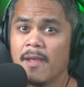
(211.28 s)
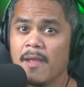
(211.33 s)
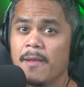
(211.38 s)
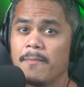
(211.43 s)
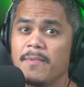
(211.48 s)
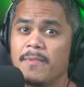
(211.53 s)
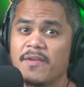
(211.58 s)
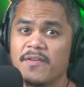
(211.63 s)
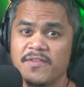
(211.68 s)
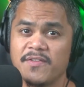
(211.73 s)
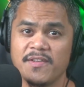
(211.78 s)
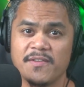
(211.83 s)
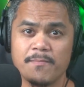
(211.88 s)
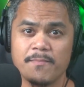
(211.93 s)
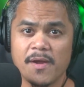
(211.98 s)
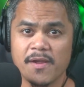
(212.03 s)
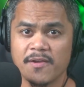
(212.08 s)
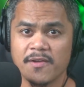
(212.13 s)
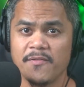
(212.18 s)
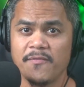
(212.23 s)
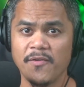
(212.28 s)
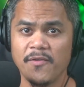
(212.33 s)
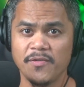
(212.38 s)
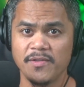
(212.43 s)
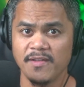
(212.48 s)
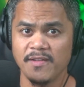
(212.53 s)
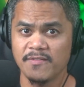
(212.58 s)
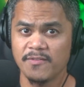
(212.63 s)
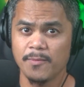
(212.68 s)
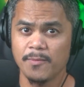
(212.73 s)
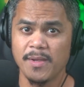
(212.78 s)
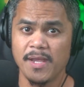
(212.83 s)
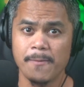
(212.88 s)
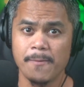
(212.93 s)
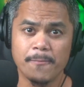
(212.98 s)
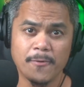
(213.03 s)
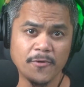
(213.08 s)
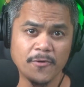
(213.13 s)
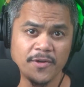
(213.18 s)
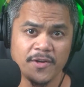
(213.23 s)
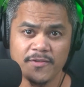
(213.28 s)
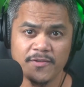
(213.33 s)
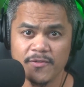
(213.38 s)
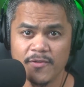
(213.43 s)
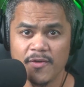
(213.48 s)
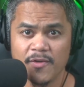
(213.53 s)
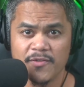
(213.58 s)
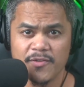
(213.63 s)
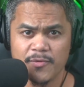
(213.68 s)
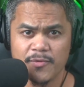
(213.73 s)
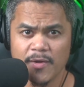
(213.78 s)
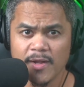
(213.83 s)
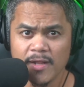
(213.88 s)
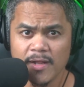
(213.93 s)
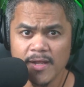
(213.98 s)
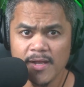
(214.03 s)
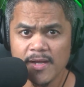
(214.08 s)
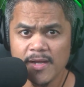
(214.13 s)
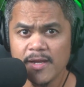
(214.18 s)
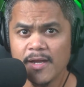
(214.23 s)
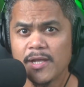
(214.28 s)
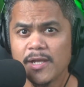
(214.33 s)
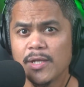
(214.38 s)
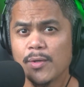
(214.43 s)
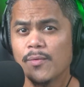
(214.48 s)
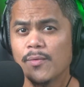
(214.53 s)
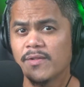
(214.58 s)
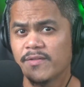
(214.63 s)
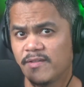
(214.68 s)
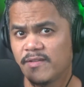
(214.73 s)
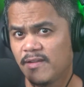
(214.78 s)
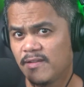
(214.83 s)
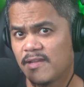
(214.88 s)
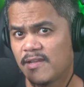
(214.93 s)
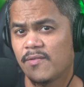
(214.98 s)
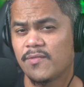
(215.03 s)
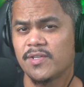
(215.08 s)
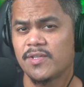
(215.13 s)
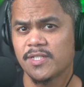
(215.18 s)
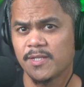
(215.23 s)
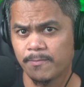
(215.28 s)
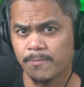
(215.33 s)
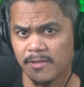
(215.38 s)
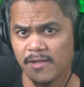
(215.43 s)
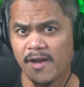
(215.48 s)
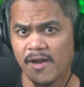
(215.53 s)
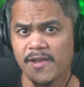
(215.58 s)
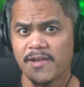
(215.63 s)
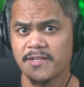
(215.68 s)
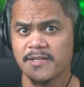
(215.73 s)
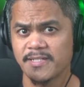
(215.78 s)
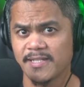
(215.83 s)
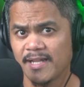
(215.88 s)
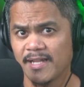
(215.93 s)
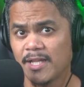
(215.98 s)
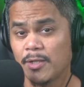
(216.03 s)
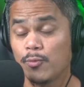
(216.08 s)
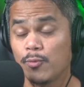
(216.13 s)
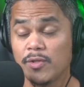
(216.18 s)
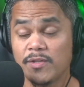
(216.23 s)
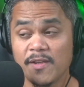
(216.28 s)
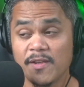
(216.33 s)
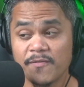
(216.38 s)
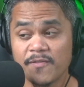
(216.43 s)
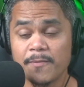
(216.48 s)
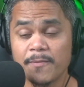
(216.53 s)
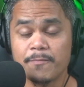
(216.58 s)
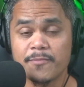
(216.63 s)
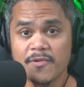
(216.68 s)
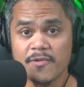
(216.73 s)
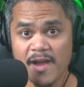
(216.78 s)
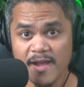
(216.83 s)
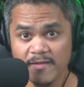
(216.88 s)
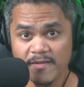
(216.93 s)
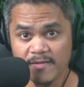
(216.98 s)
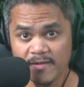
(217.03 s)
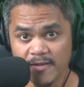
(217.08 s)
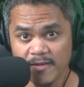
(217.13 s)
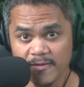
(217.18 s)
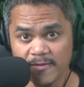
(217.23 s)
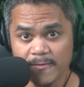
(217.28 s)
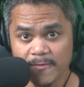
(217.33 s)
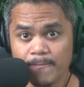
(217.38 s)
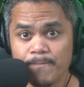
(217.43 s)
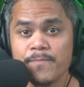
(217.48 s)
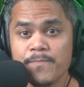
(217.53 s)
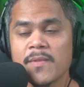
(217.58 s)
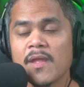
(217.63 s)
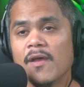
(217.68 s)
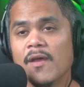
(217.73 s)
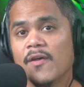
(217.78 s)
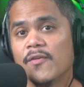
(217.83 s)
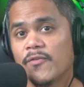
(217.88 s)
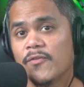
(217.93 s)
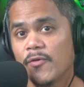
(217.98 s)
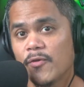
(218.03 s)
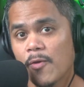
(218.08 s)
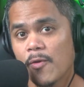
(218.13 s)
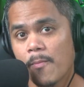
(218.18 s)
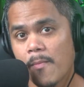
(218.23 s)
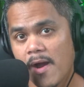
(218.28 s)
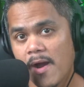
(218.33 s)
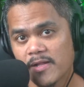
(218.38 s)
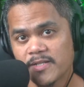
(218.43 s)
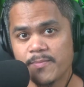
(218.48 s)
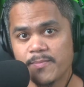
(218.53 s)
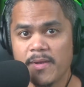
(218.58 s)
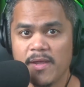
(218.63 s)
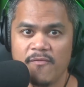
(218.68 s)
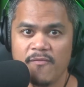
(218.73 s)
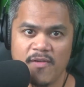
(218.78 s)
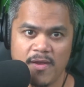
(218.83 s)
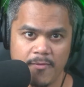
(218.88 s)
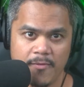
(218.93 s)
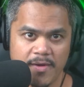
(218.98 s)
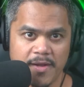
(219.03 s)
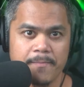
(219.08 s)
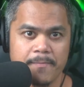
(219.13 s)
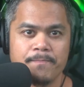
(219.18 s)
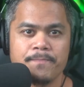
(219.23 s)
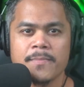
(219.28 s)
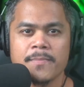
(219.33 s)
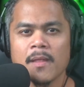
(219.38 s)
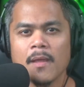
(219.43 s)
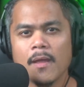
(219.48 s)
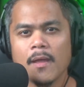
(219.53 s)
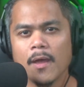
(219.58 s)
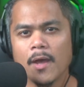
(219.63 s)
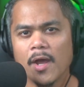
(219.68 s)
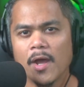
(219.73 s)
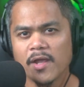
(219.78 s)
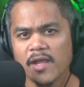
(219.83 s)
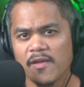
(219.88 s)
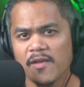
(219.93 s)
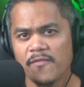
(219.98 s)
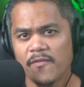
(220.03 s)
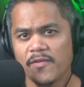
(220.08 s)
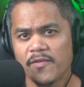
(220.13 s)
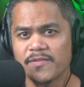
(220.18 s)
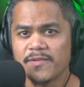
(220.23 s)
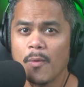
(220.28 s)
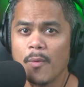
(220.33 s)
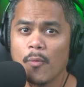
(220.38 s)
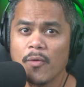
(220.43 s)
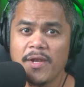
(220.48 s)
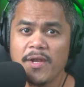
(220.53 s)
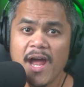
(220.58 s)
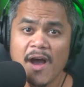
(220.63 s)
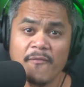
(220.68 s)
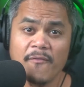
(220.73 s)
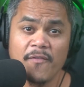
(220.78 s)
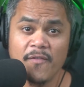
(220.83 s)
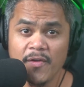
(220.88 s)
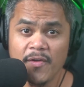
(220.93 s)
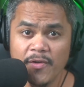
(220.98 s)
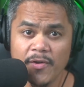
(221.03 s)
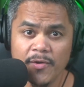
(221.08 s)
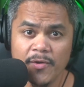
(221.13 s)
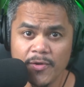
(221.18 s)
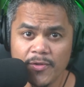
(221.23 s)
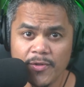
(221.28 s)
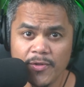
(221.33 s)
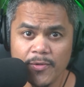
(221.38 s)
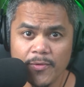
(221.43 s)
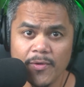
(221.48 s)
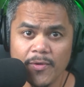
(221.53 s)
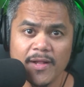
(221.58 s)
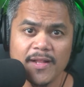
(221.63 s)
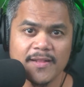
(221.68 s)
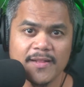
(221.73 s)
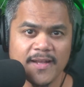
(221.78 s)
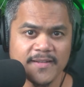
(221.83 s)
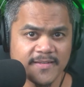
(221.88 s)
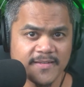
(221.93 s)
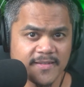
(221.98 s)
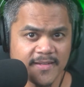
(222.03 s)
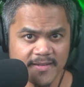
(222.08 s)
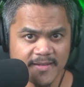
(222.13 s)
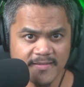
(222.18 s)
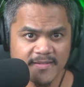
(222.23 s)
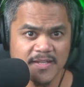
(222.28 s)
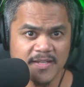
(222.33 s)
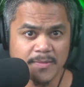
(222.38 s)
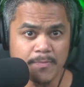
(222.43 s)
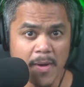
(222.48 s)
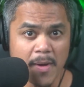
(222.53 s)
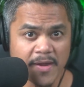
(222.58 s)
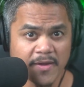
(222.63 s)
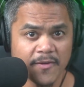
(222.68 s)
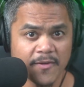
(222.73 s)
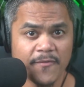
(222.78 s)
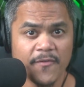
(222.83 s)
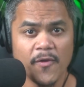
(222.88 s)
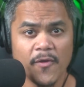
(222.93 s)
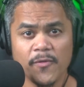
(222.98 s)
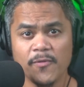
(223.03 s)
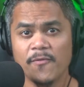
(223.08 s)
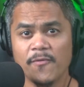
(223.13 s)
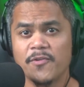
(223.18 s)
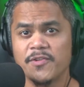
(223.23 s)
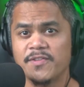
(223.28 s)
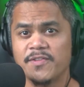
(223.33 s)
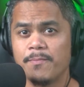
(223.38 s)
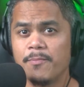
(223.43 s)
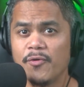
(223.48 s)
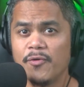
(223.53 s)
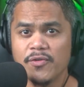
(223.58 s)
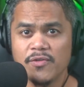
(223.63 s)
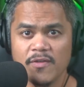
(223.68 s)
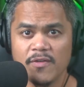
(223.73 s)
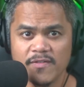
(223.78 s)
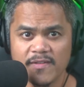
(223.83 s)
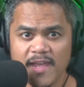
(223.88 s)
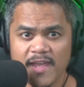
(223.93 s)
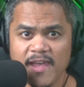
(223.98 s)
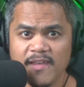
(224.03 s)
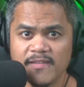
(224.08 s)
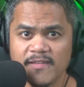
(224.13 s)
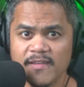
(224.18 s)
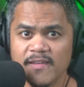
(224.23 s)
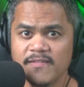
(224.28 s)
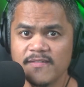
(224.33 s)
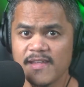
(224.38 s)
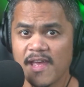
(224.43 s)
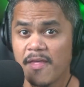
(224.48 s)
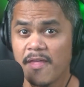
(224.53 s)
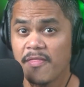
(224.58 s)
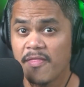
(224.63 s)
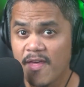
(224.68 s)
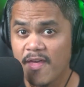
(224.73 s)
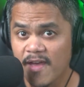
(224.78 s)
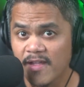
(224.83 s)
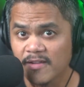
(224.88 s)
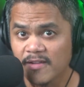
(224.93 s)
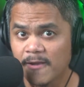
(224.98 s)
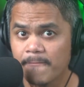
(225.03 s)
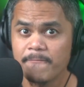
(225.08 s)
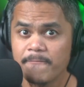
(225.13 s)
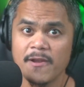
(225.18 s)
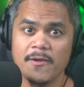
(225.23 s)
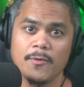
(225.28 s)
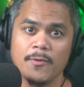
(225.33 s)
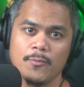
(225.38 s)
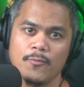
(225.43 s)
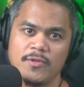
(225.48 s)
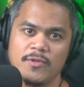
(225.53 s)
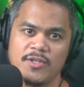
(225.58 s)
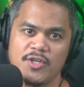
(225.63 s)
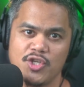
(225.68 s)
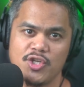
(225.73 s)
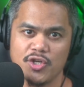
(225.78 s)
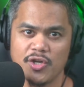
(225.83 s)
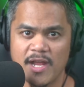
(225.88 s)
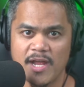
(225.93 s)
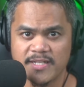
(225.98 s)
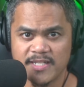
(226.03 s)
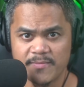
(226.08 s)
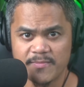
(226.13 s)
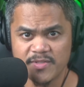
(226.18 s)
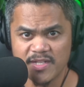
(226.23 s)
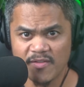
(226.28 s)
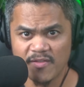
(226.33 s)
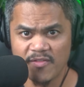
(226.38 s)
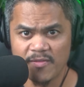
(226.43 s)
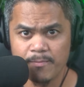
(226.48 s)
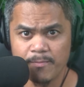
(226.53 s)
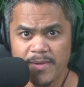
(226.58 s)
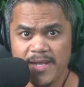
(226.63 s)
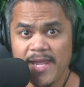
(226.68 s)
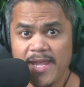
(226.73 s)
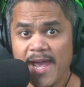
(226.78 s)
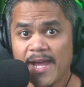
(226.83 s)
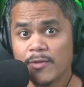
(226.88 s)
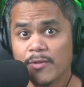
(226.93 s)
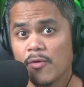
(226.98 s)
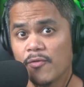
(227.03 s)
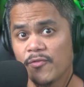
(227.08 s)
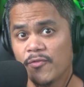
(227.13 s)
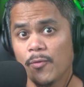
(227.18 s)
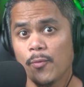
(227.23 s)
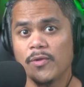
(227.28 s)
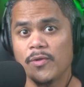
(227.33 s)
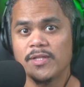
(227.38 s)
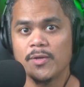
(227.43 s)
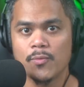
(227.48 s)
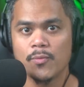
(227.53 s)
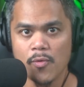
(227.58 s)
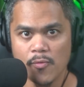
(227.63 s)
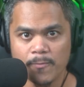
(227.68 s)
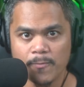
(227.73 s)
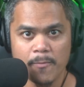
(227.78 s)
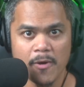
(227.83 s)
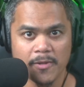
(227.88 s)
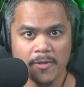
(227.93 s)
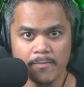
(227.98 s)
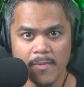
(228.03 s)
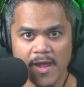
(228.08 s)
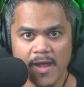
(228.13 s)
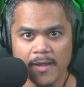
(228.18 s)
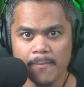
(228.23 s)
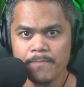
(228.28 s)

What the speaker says: Because this microphone needs to be imported to Australia, you will see several suppliers sell it with different prices. So your miles may vary. Okay folks, without further ado, let's test this microphone for some more use cases and then compare it with the Shure SM7B and also with the Rode Podmic.